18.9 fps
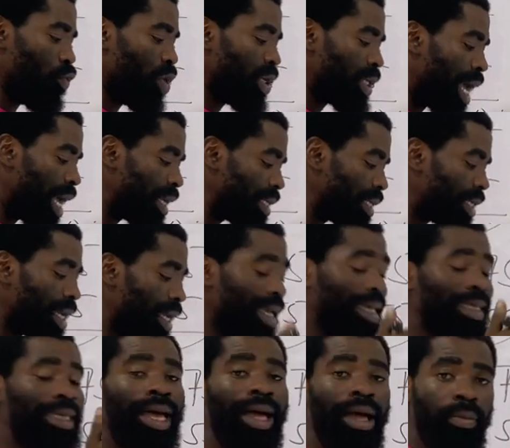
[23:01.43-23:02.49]
which answer
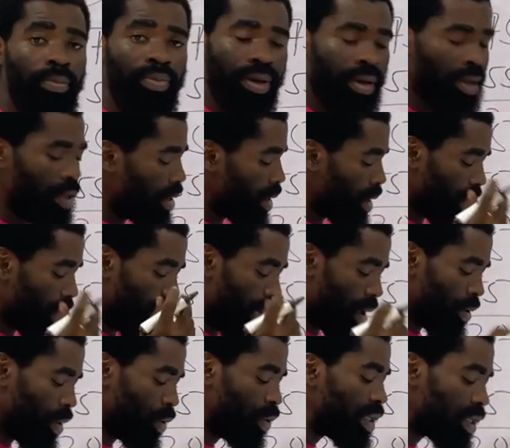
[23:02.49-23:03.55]
is helping, and I
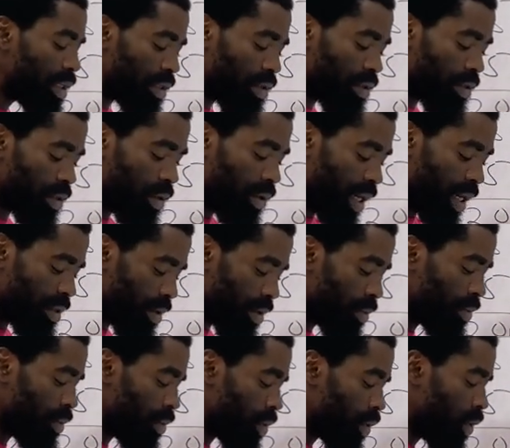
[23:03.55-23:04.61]
go with it, right?
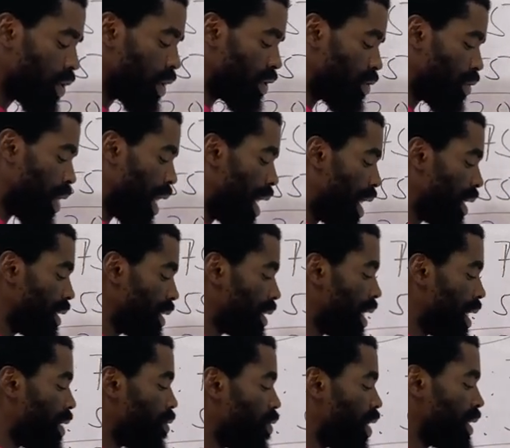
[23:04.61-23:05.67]
Okay, so our
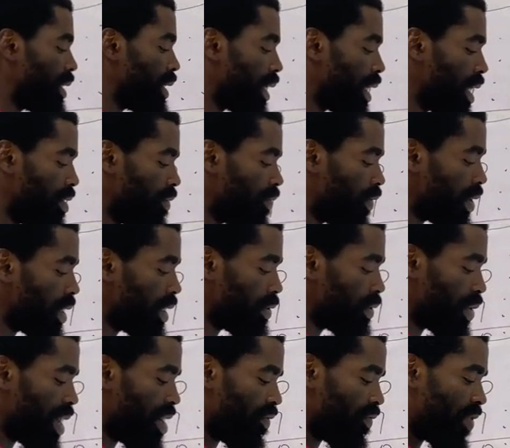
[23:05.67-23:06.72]
answer once again for this,
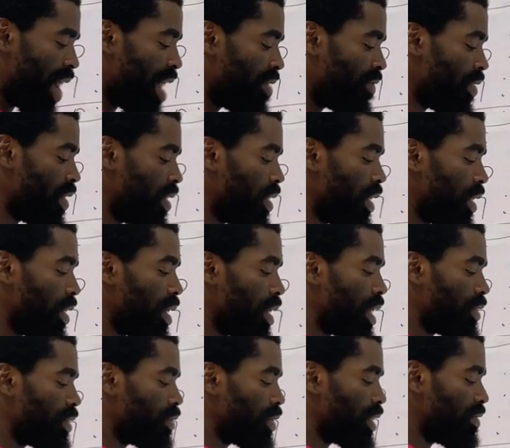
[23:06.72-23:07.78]
we get 5, then
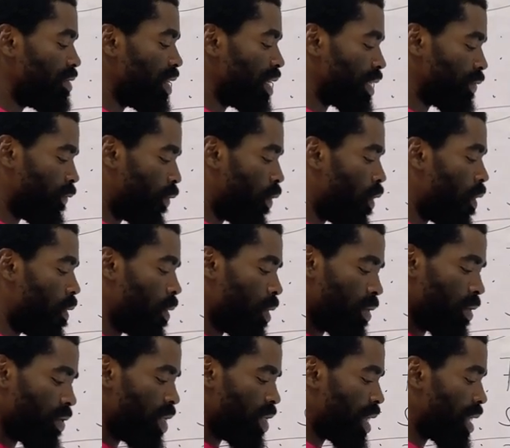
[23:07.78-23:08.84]
that will give us 4,
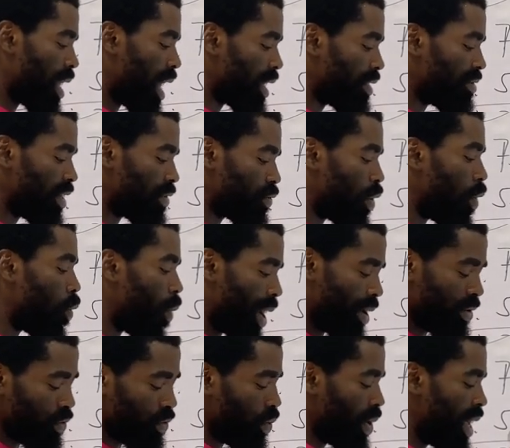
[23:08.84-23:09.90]
then that gives us what?
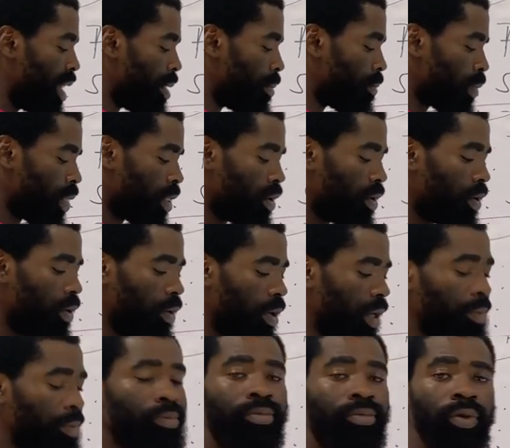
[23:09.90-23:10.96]
1, so A.
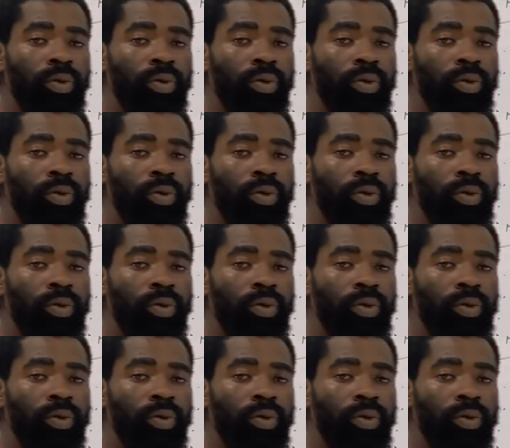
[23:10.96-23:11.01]
Okay,